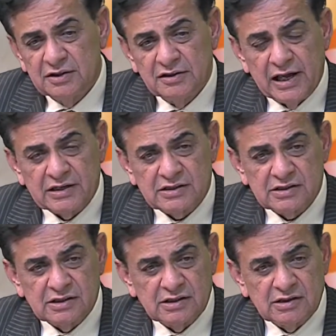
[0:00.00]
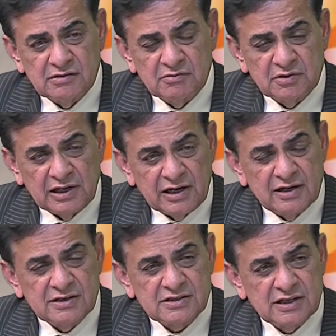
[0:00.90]
that
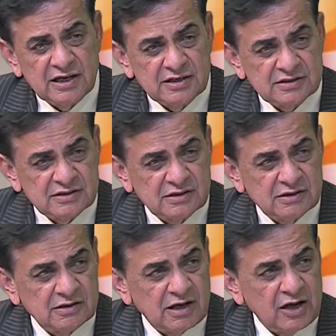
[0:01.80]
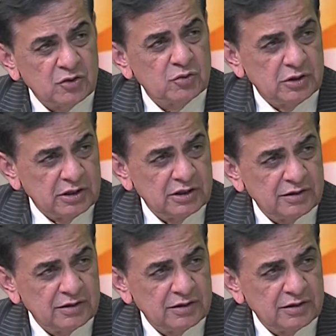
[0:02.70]
terrorist has IUD,